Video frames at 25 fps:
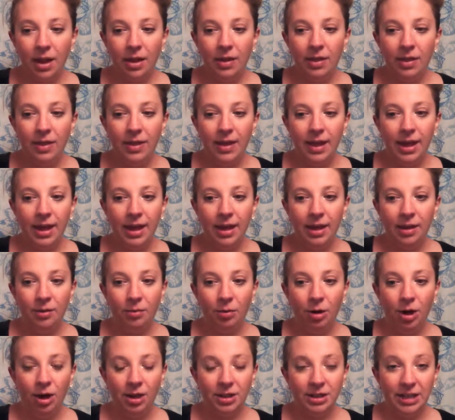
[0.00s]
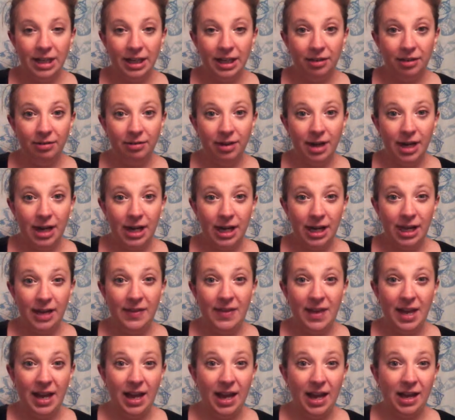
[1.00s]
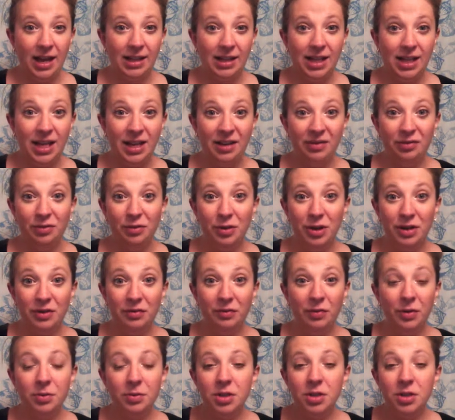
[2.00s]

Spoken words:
They were all decorated. They had like free food.